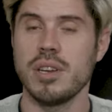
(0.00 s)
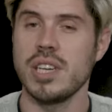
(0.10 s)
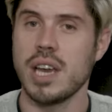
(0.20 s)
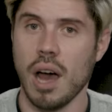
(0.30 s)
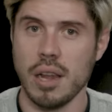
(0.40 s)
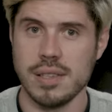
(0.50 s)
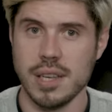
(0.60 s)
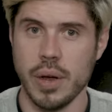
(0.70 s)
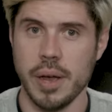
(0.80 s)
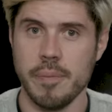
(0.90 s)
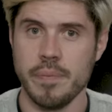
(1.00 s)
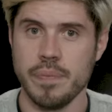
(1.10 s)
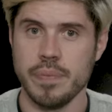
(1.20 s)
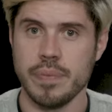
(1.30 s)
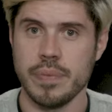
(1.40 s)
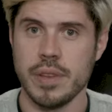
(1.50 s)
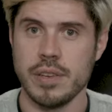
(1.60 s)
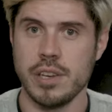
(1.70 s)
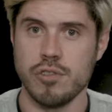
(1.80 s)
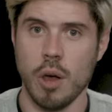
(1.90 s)
but she can't do it.
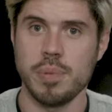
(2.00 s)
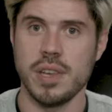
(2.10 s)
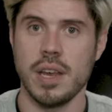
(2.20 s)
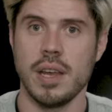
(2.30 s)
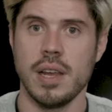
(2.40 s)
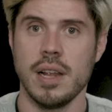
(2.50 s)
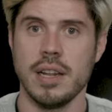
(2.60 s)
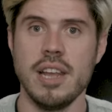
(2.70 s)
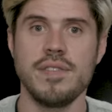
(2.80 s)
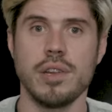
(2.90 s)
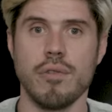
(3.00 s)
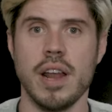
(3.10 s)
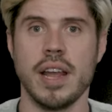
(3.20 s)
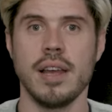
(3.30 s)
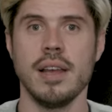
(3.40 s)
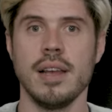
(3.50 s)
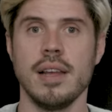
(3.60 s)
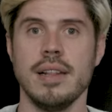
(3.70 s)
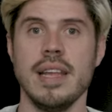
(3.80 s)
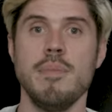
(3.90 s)
She drops it, leaves the ring.
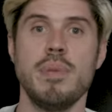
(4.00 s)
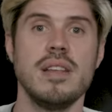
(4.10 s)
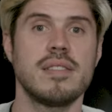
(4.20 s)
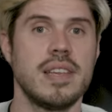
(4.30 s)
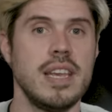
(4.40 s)
Lee beats